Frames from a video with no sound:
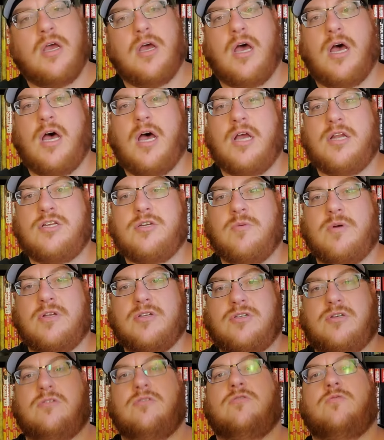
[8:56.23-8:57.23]
Joelle
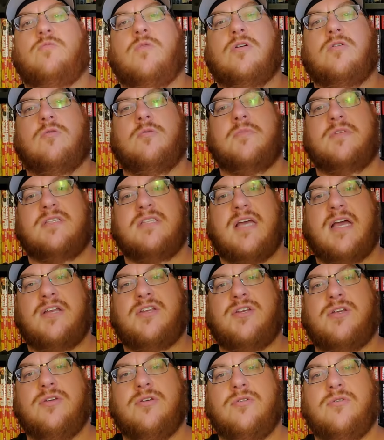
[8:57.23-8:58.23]
Jones Wonder Woman
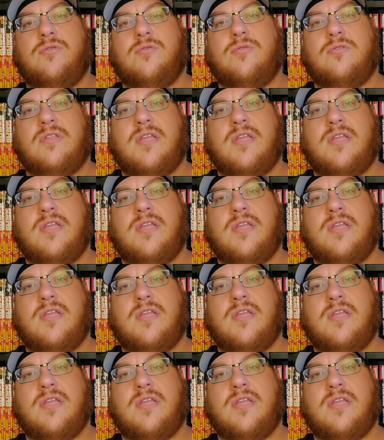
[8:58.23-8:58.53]
statue,